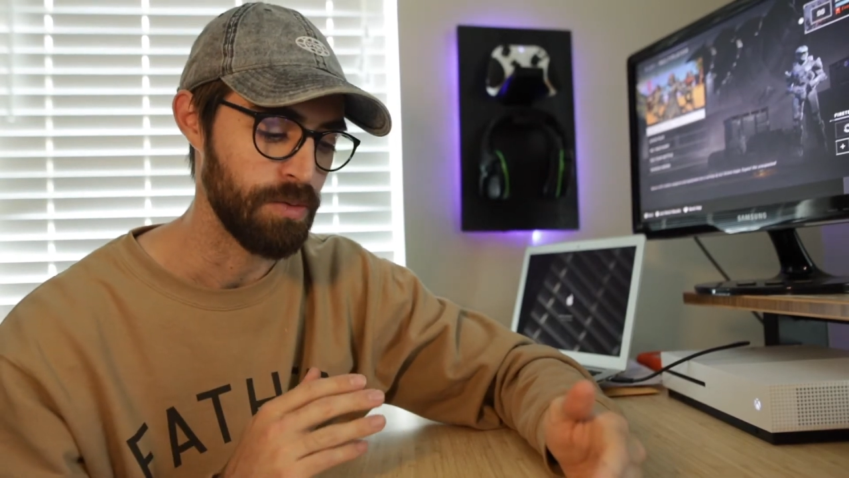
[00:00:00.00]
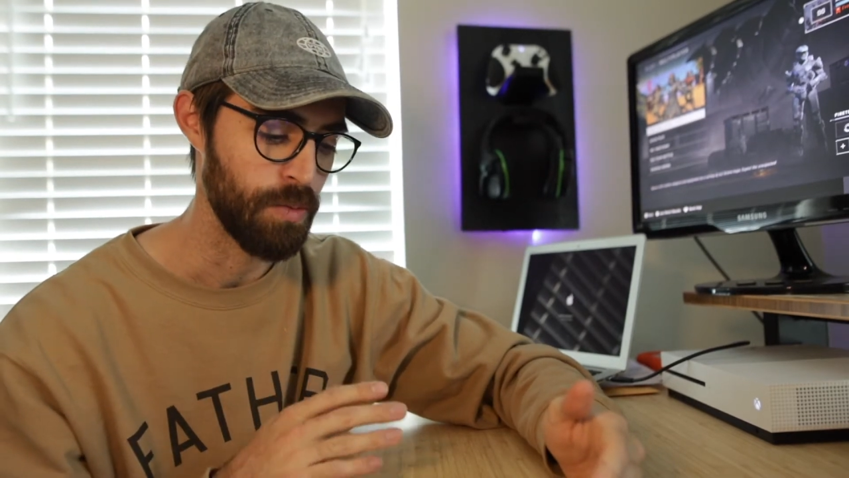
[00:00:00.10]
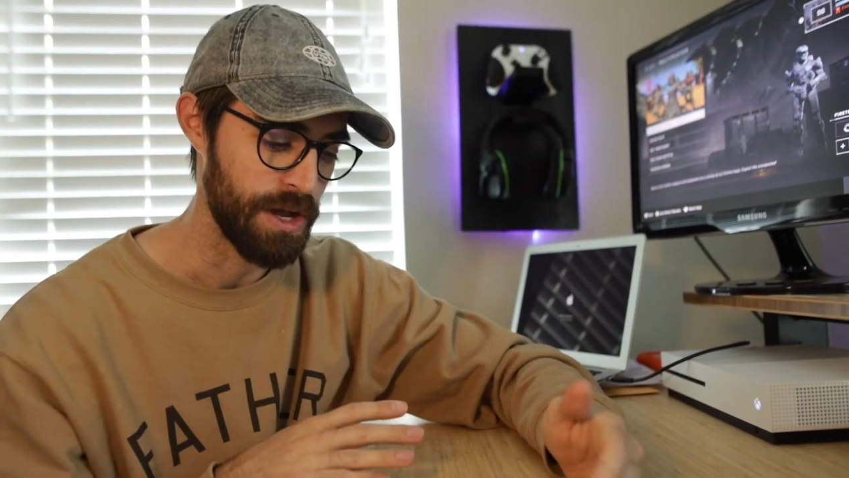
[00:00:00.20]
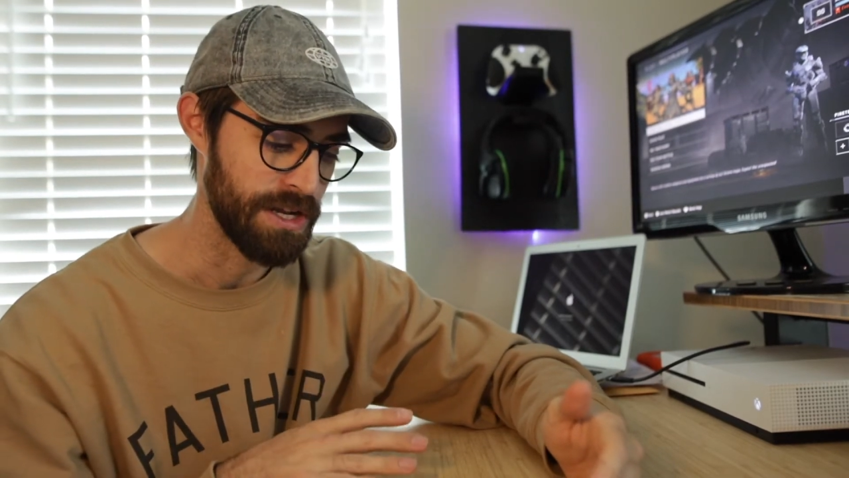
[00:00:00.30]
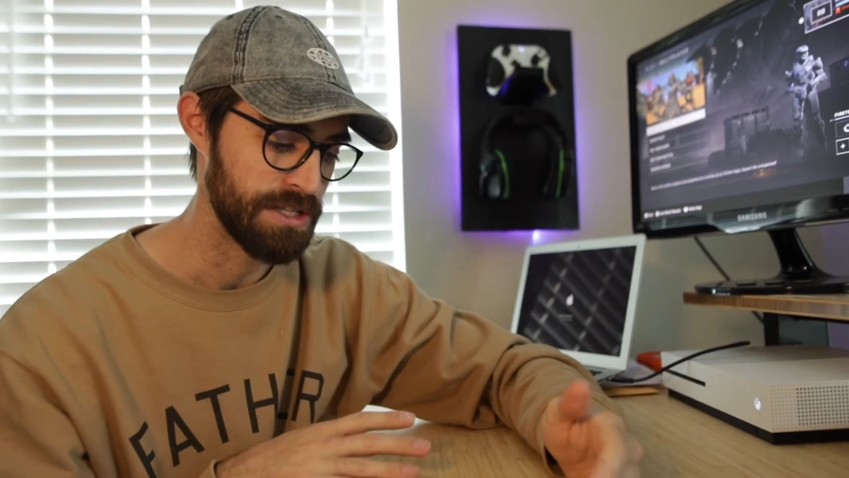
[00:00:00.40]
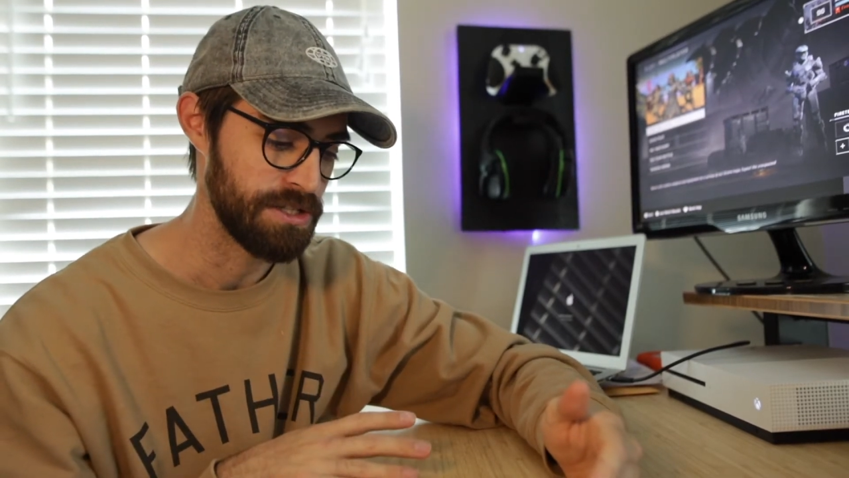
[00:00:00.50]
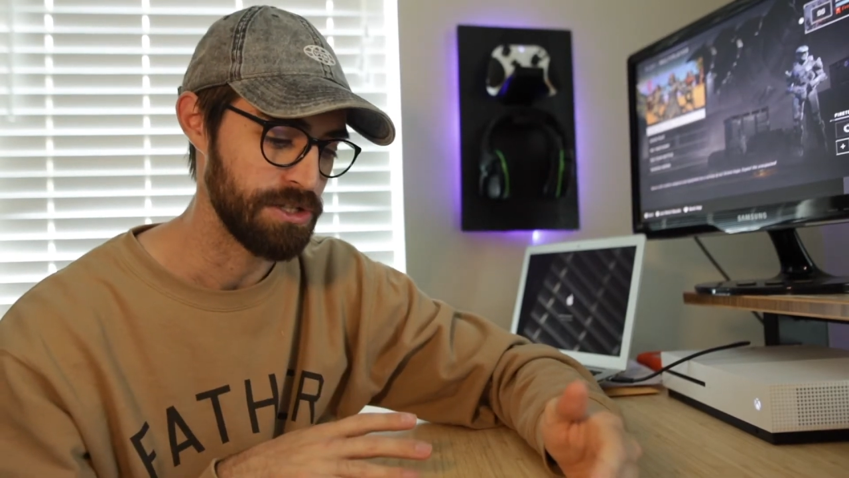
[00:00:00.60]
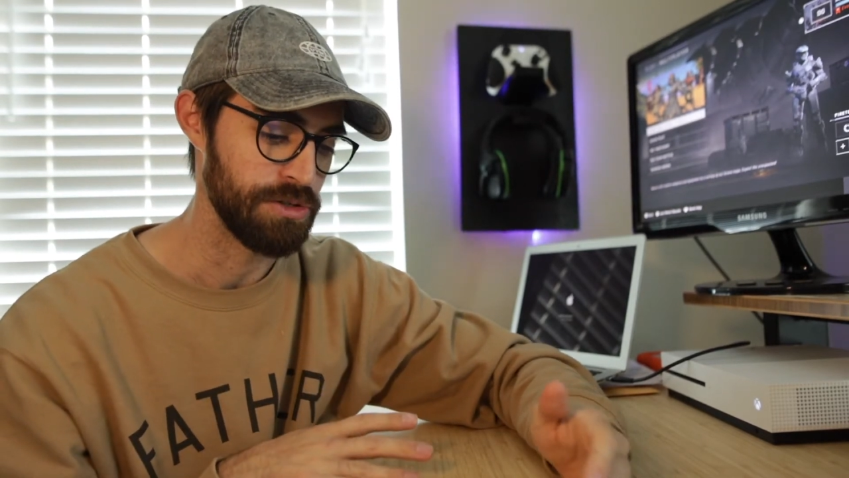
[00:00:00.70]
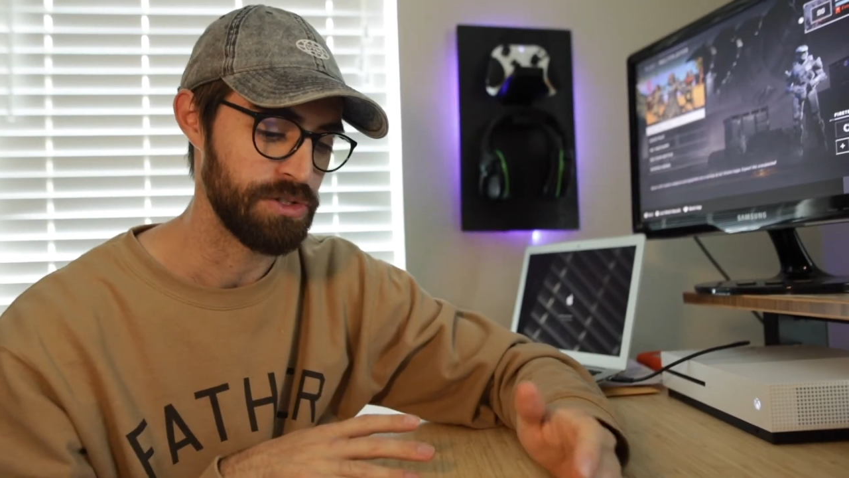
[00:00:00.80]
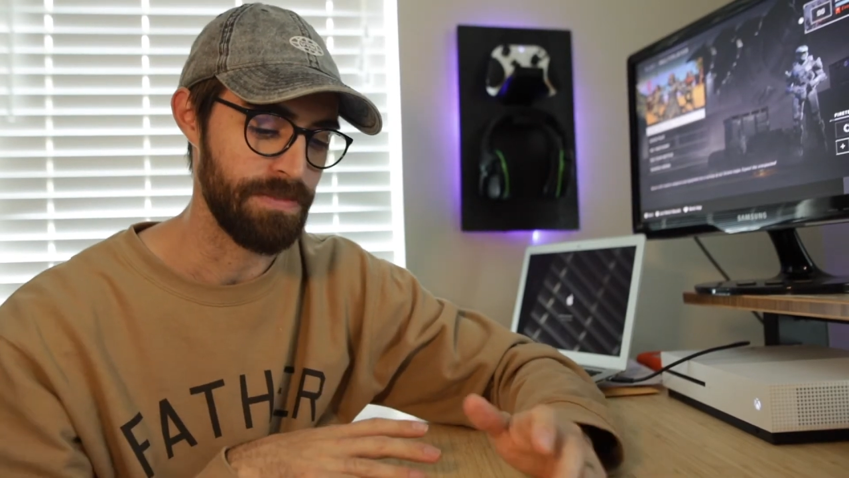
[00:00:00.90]
wanted to
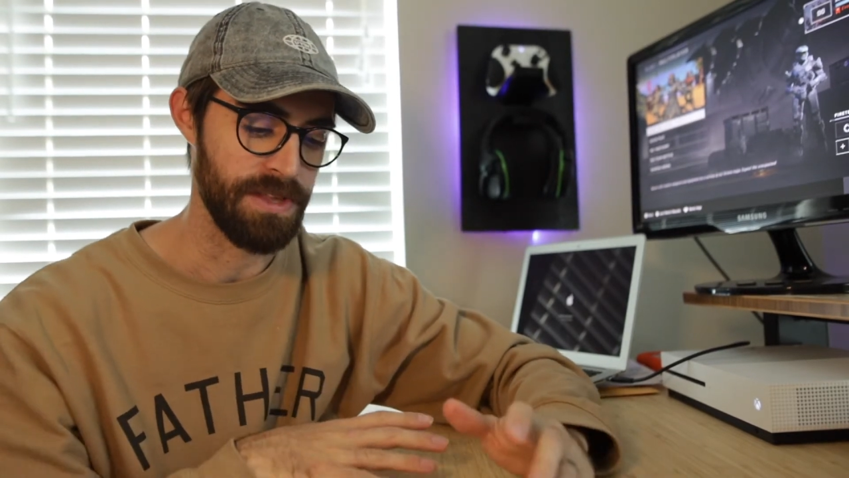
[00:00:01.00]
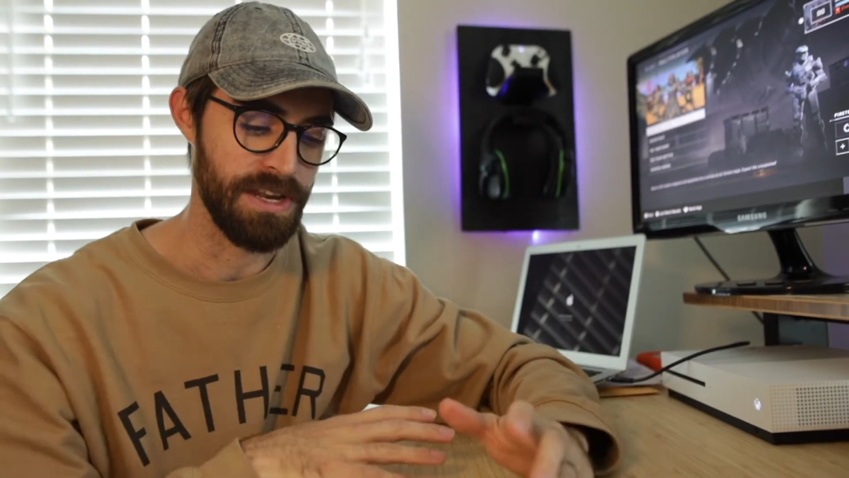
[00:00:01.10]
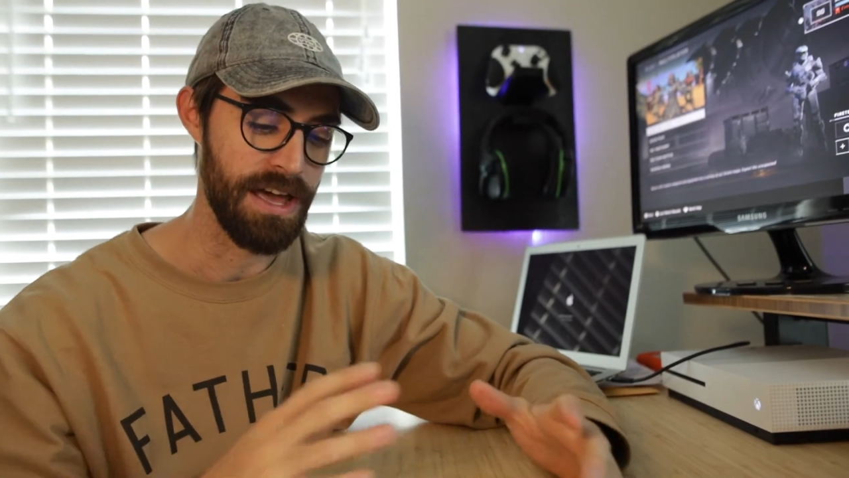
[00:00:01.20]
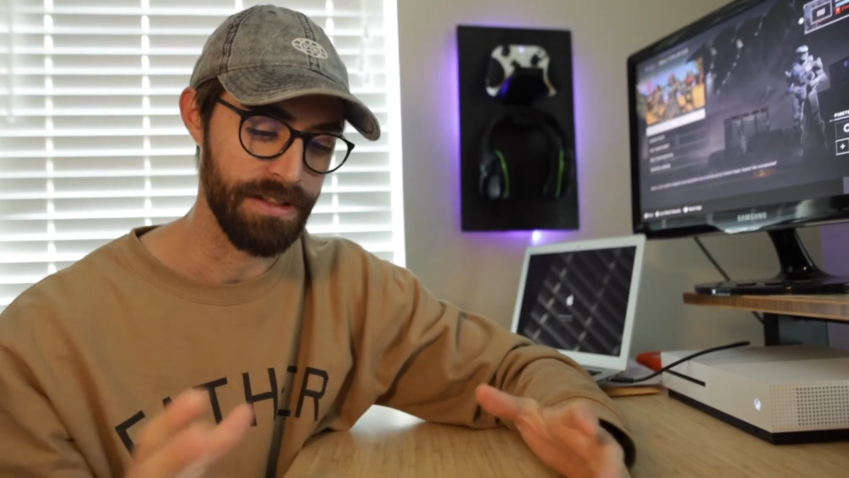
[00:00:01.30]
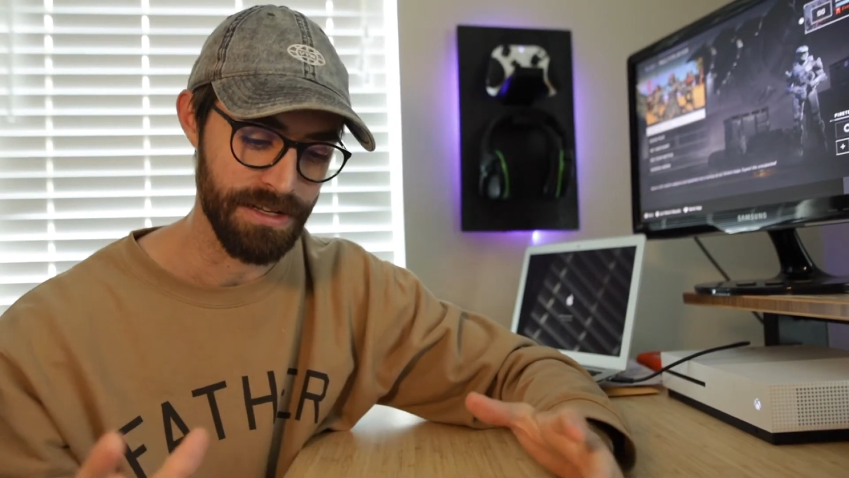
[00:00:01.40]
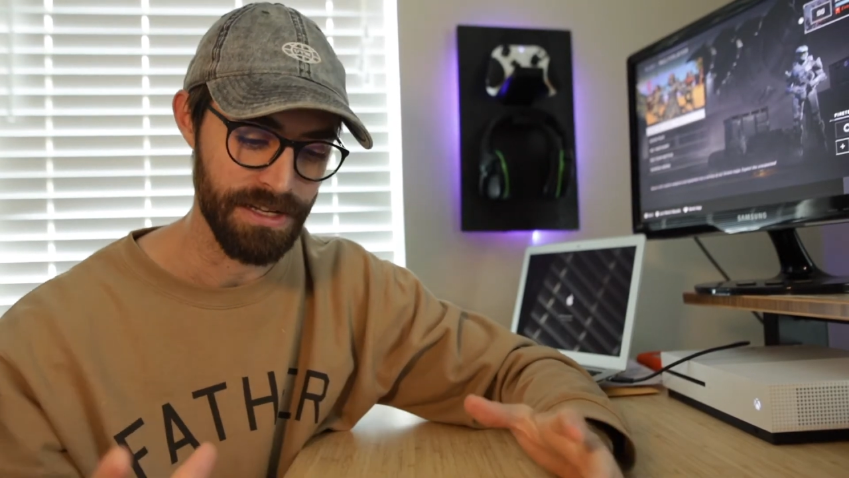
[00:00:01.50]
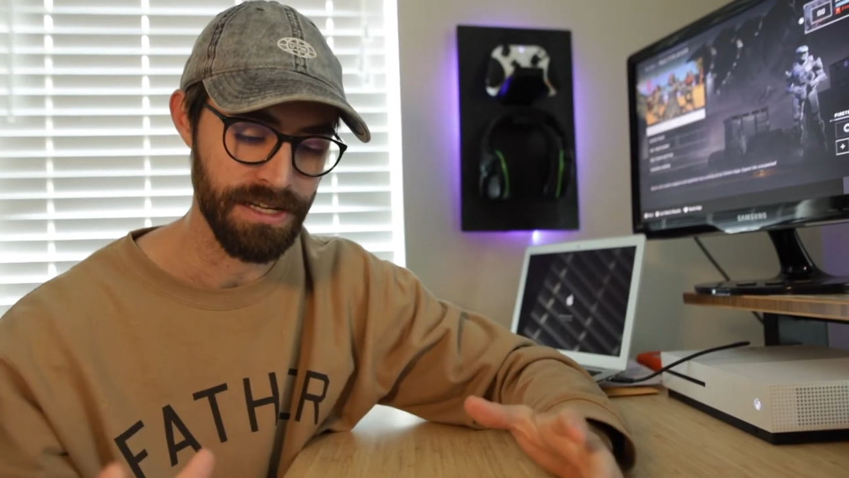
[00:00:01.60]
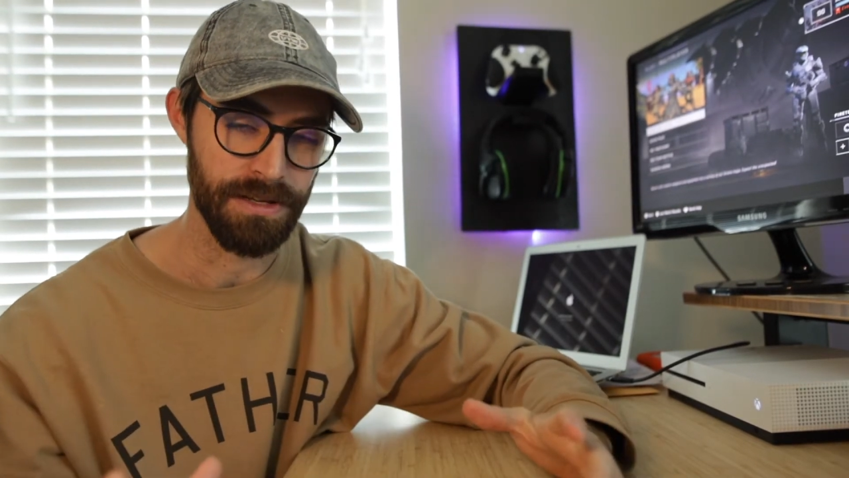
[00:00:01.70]
do something LED